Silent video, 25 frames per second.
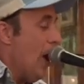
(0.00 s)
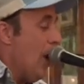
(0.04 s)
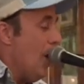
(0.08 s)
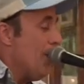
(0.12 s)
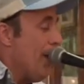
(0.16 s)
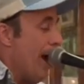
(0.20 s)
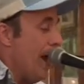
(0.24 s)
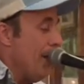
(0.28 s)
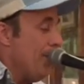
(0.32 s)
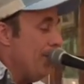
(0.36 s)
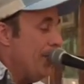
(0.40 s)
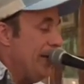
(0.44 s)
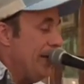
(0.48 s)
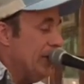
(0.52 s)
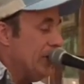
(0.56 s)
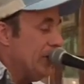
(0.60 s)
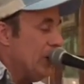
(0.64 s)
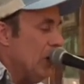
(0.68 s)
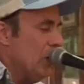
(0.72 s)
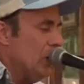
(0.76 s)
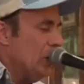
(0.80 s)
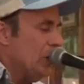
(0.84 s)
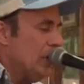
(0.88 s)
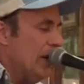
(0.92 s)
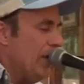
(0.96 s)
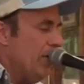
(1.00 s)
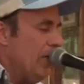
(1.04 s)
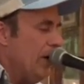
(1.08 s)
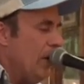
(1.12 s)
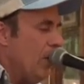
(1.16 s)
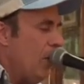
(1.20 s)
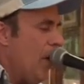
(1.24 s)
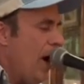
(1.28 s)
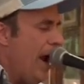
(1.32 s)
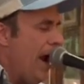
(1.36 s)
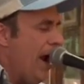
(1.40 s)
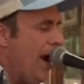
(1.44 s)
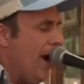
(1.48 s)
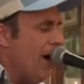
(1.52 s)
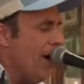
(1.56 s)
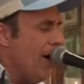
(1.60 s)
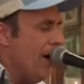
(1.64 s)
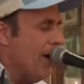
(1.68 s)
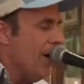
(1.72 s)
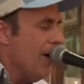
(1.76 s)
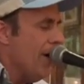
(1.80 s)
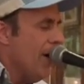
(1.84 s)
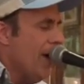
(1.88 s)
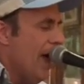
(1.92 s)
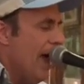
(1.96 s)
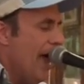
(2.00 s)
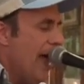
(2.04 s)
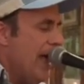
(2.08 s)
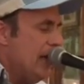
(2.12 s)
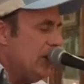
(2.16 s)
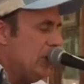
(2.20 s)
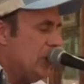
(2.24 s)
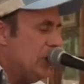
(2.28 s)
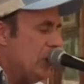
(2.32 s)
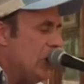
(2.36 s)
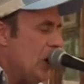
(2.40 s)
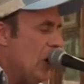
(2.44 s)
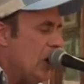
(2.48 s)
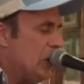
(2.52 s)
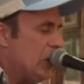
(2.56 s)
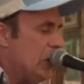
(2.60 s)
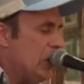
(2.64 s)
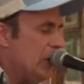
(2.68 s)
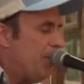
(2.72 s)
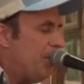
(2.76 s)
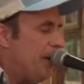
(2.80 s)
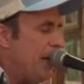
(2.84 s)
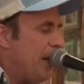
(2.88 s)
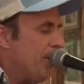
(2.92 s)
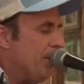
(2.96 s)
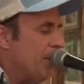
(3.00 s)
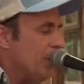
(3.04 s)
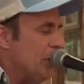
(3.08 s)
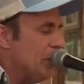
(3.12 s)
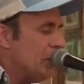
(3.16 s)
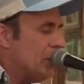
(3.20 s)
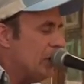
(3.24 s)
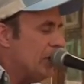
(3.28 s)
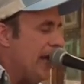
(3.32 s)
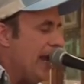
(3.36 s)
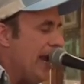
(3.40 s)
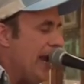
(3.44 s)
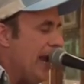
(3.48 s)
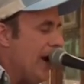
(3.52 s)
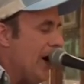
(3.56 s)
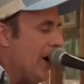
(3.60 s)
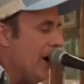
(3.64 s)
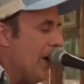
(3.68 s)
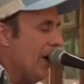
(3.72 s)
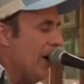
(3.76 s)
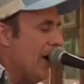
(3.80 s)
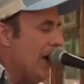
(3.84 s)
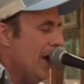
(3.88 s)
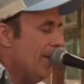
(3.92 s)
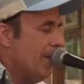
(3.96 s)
my piece goes everywhere as judgy people stare,